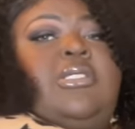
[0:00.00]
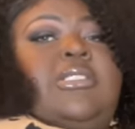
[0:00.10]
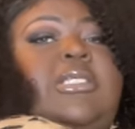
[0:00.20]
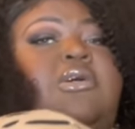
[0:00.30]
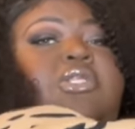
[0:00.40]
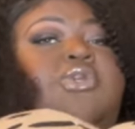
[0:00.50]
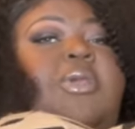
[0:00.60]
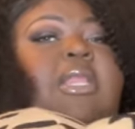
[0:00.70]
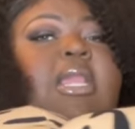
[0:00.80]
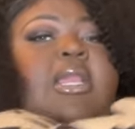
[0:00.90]
Still
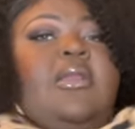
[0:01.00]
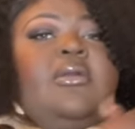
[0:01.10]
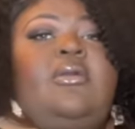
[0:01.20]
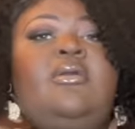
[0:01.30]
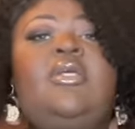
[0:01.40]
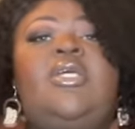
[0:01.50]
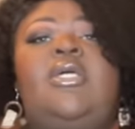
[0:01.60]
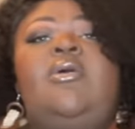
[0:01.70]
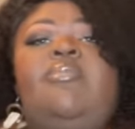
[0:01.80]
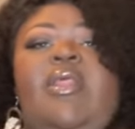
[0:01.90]
trendy,
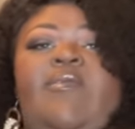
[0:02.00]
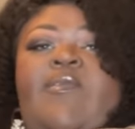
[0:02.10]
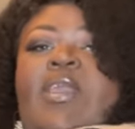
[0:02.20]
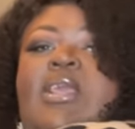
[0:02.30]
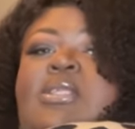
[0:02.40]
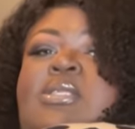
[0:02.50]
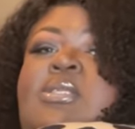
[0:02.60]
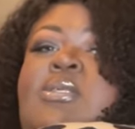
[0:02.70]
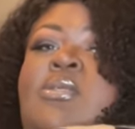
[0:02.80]
but it fits